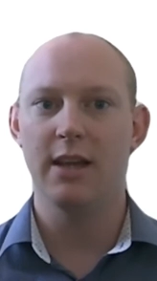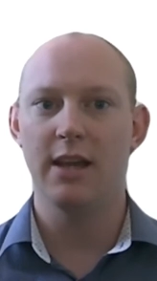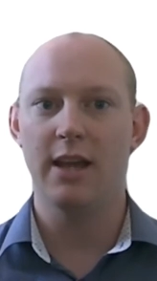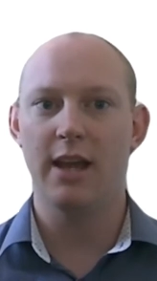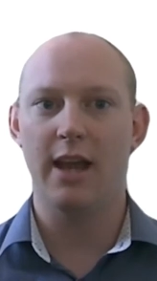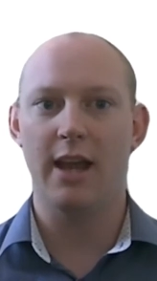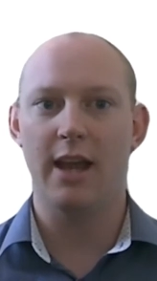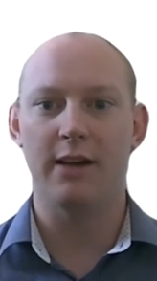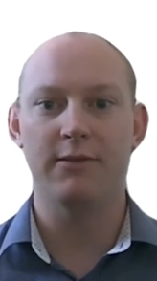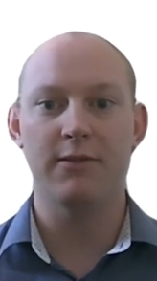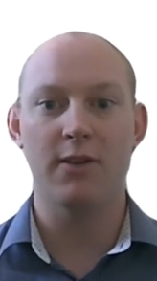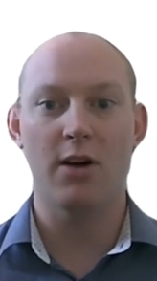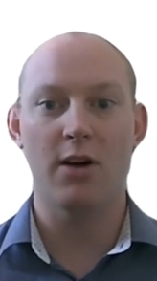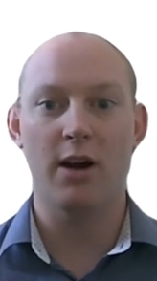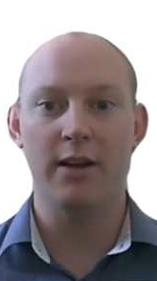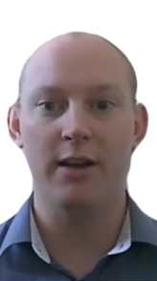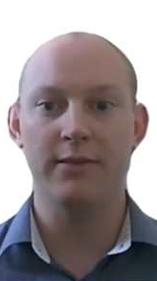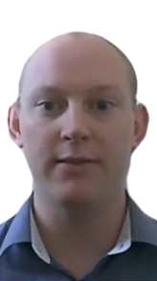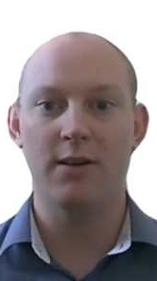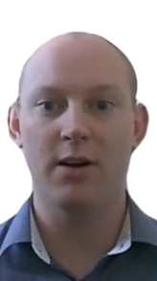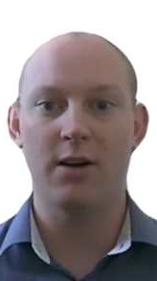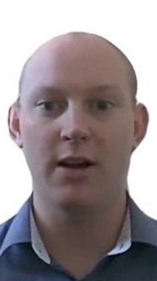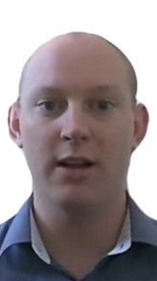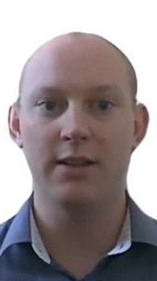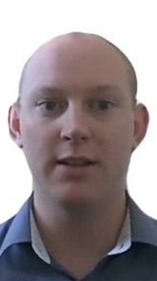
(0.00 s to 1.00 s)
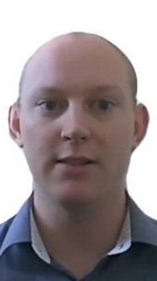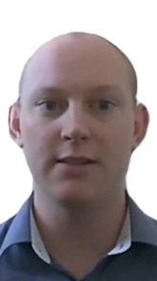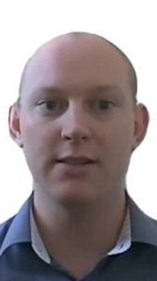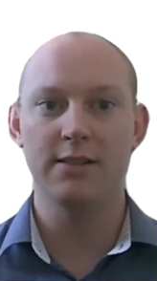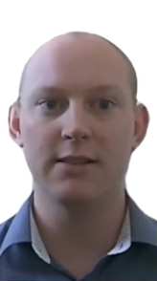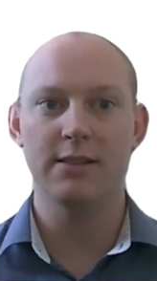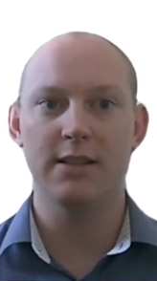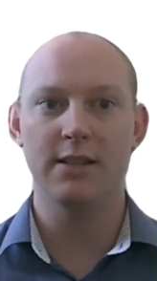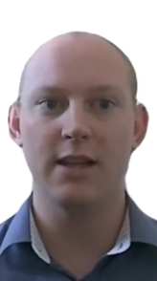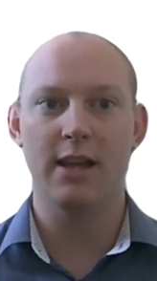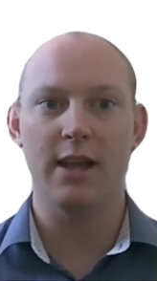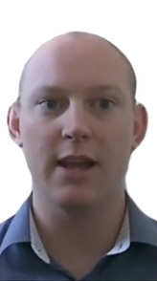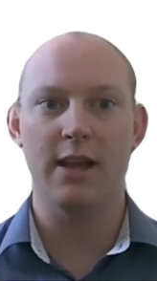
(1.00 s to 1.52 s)
our
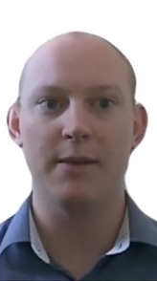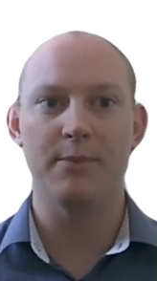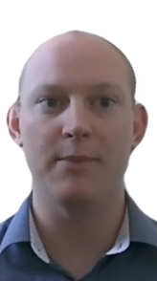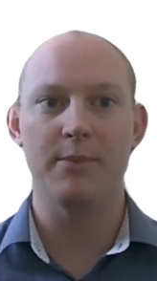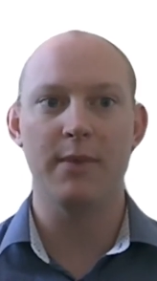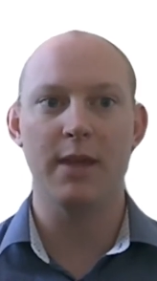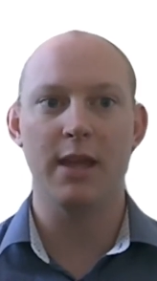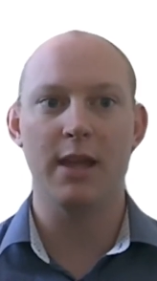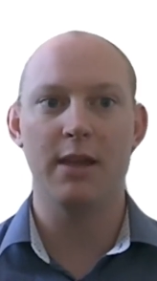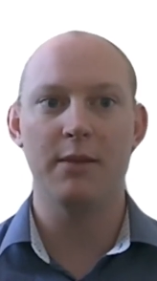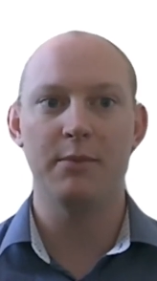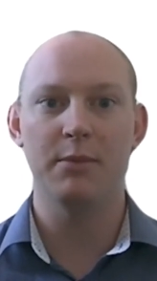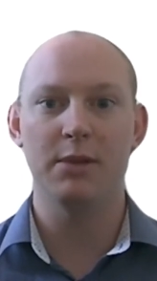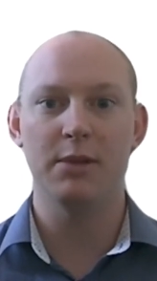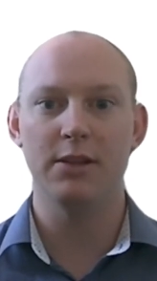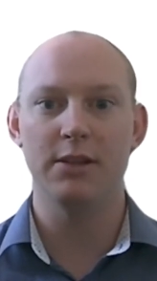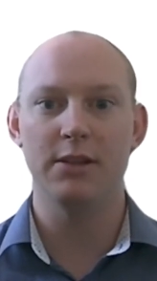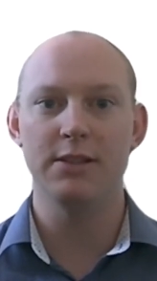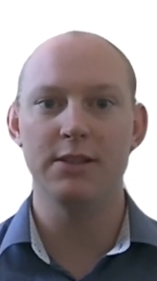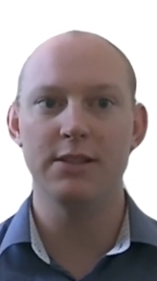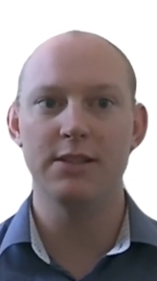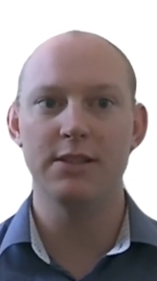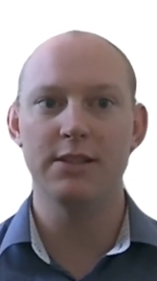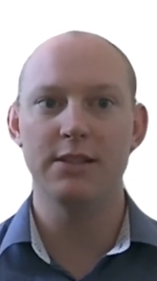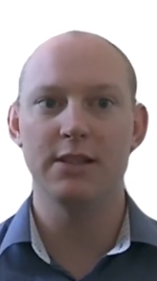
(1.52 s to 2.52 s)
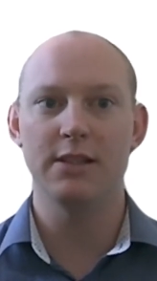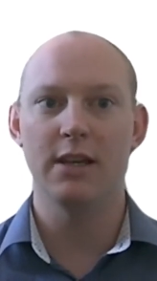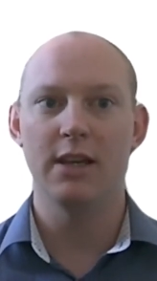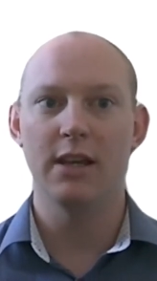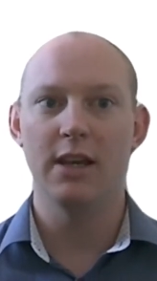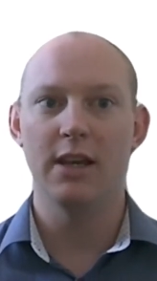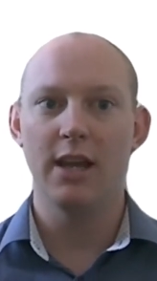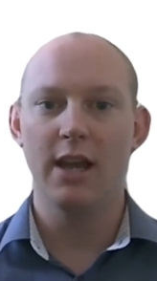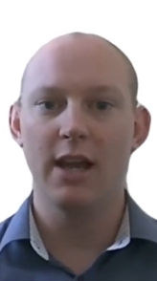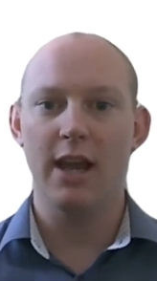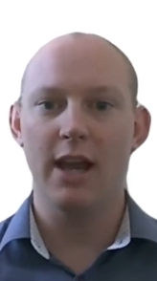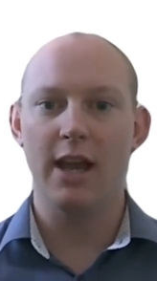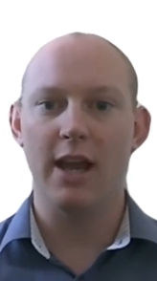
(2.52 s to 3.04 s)
firefighters, ambulance.
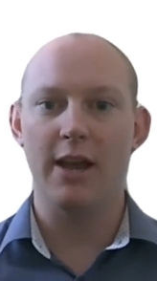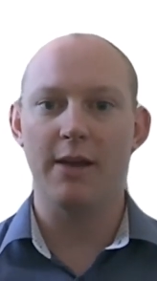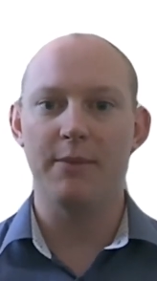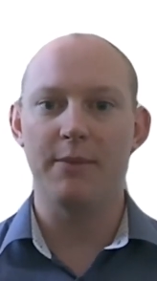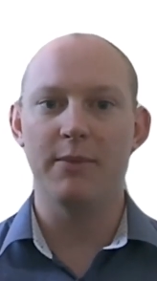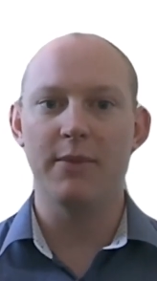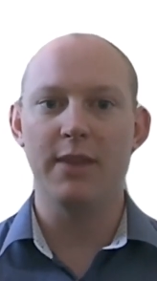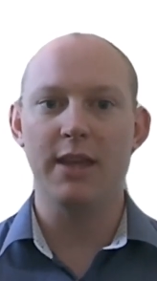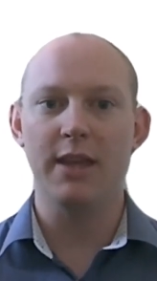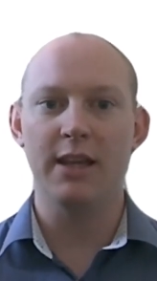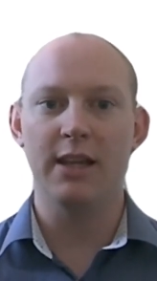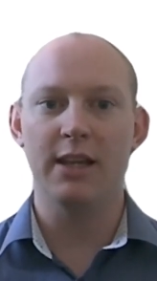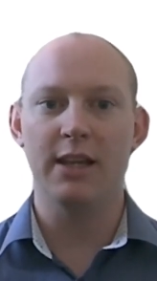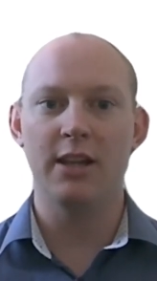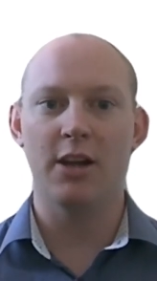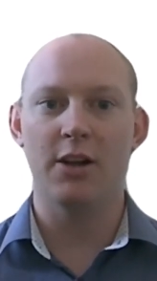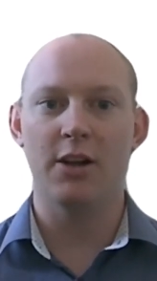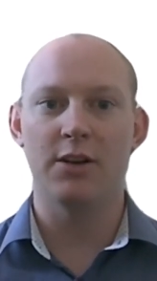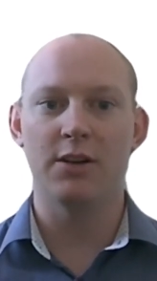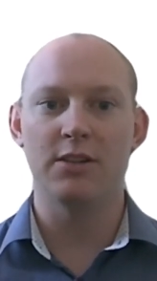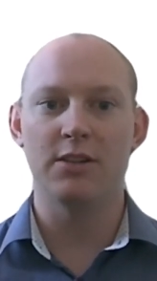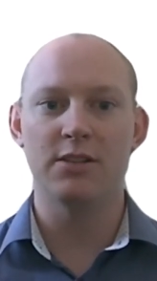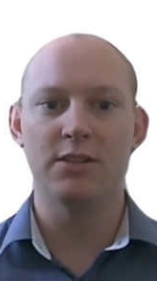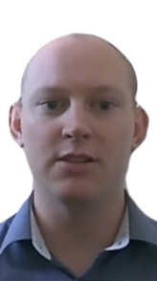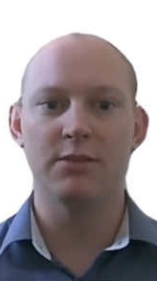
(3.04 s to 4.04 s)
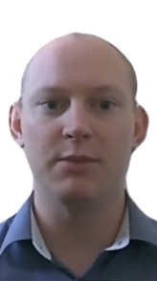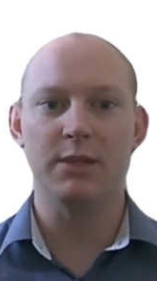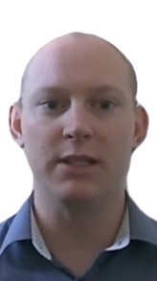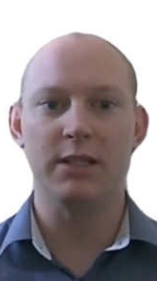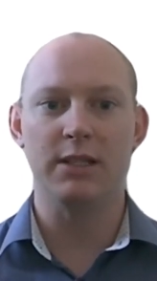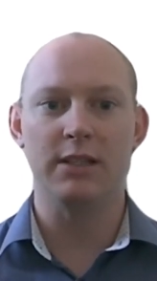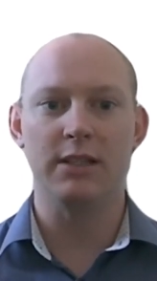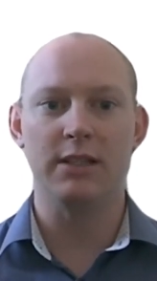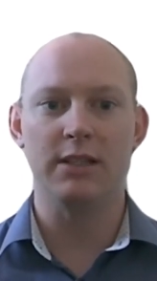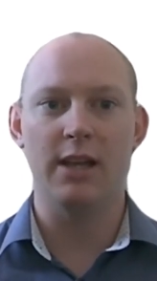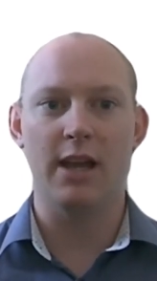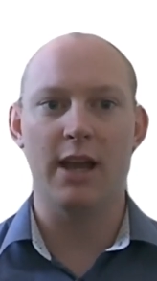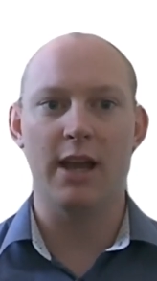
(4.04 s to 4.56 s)
They're going to
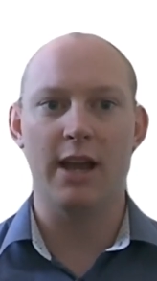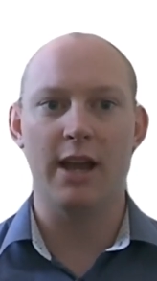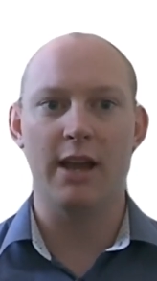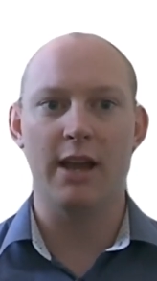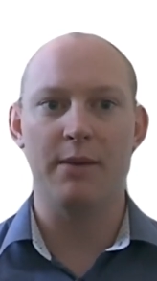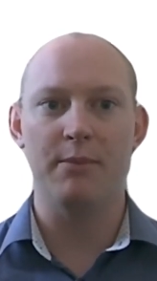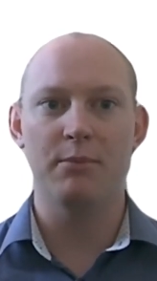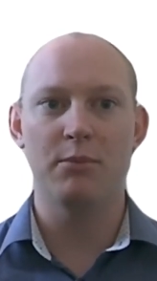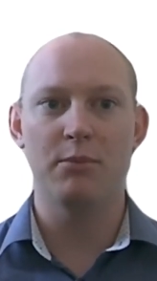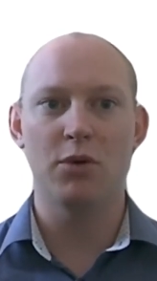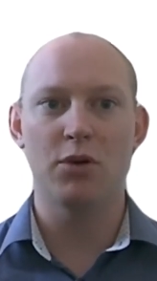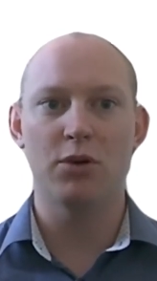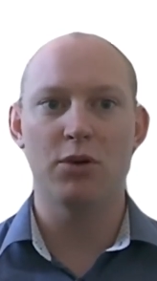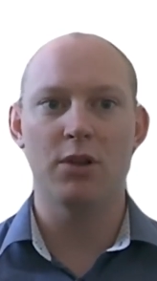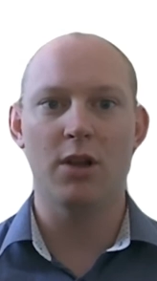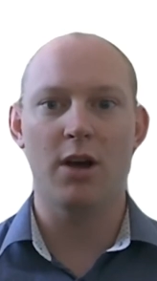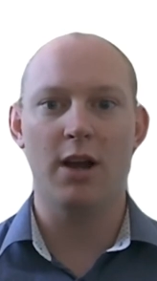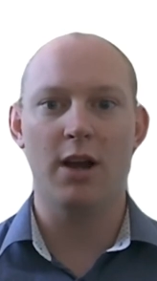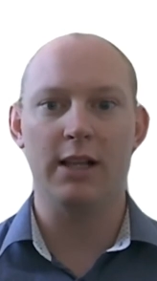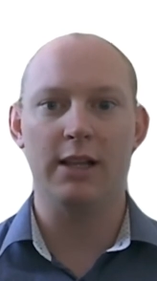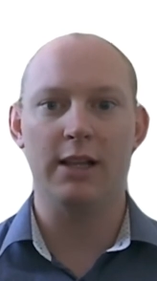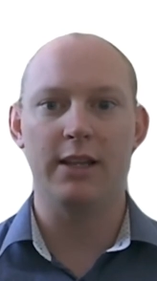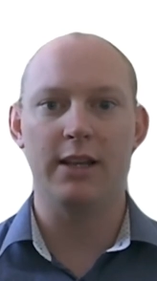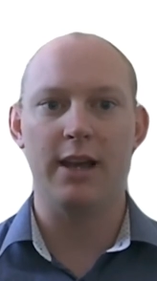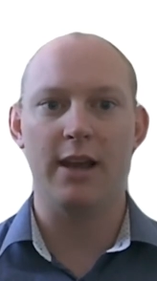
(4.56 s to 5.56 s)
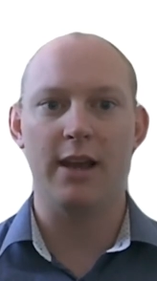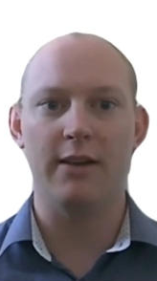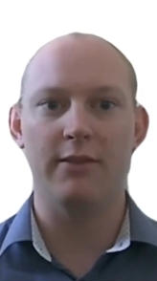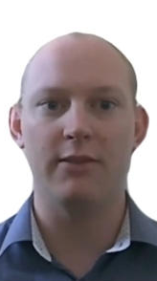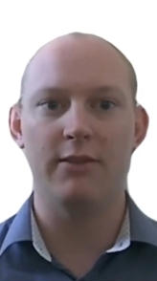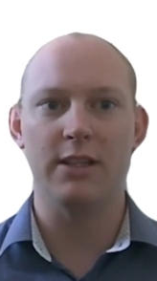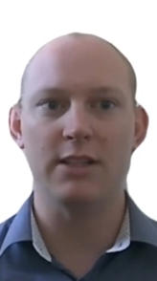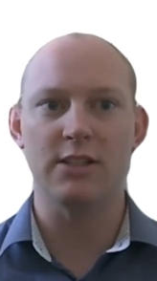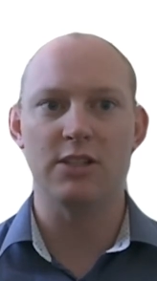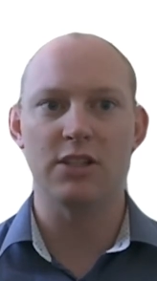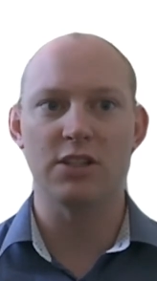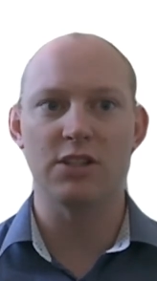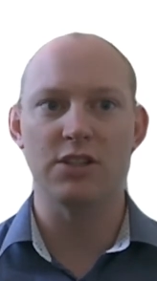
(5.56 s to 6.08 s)
be more likely to have
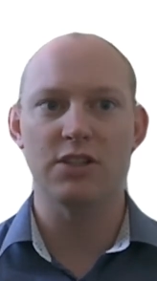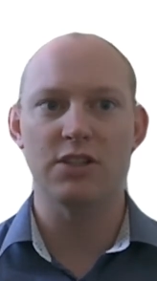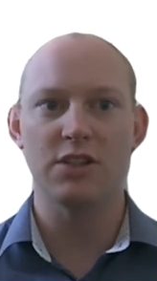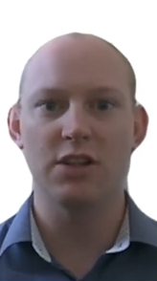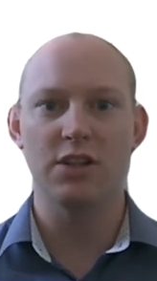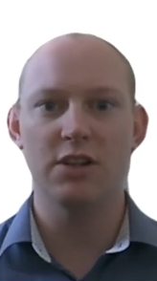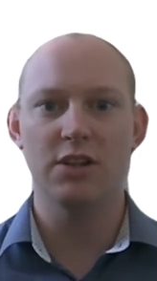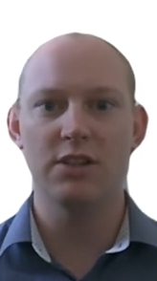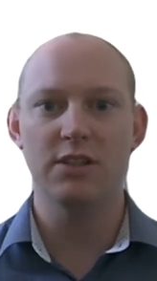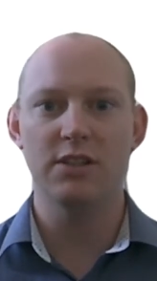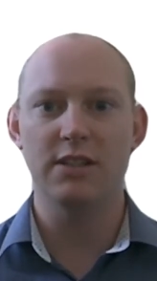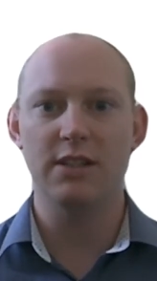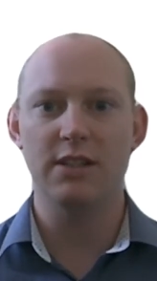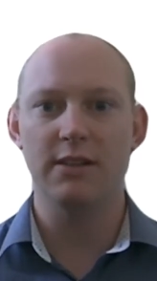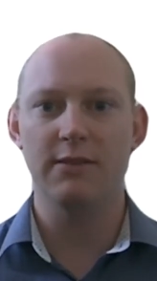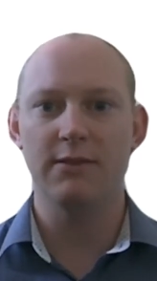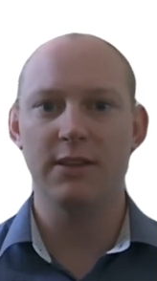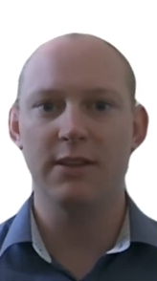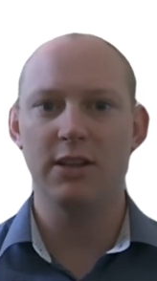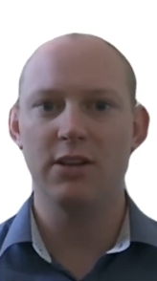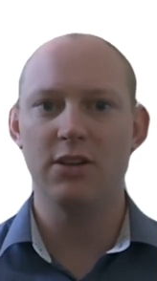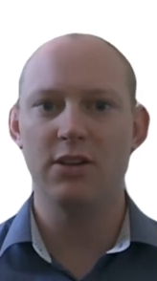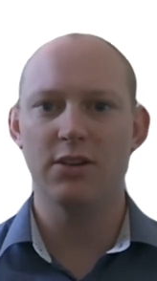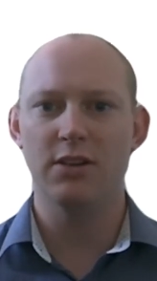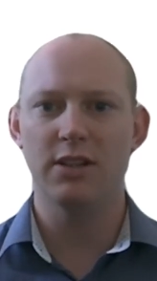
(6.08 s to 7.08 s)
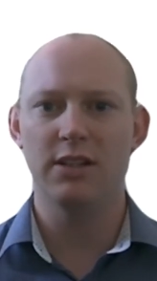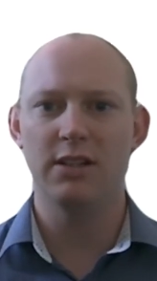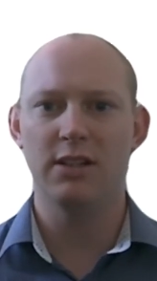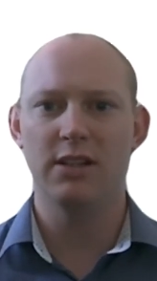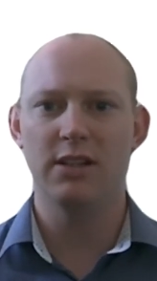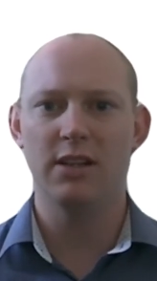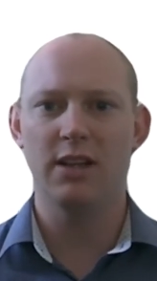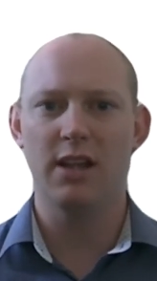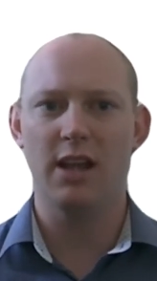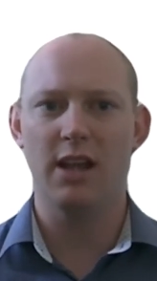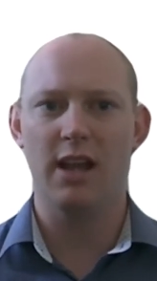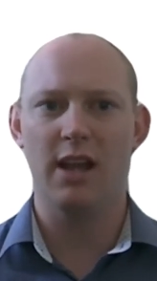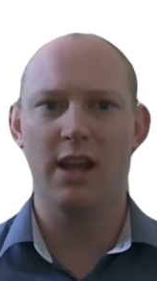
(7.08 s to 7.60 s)
these concerns if they're not in,